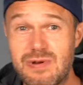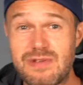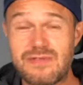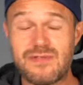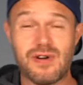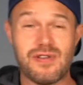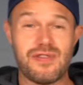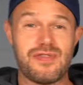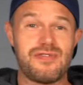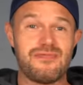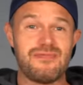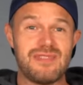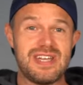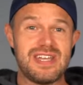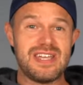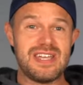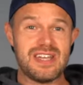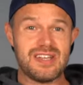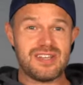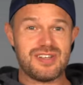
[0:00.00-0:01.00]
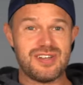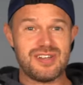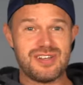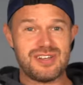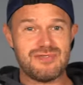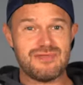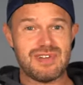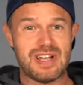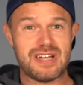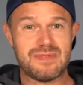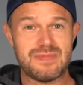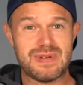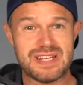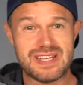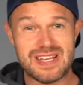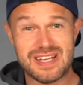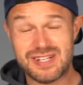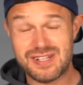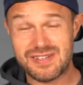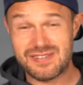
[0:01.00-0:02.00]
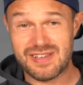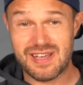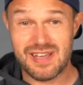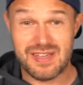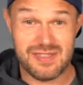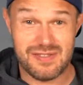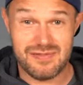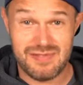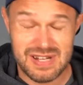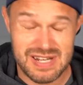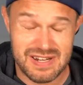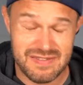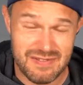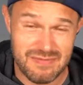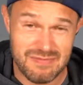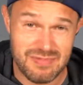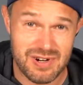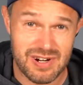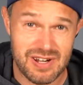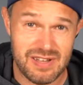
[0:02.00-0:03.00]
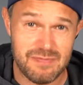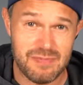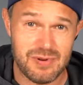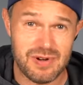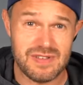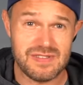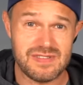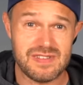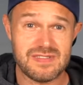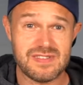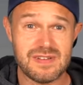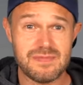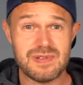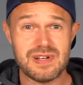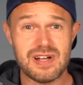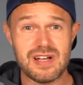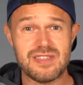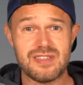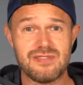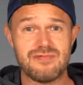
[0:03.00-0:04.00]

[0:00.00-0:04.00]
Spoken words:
we've got three good recommendations at three different price points. Something like the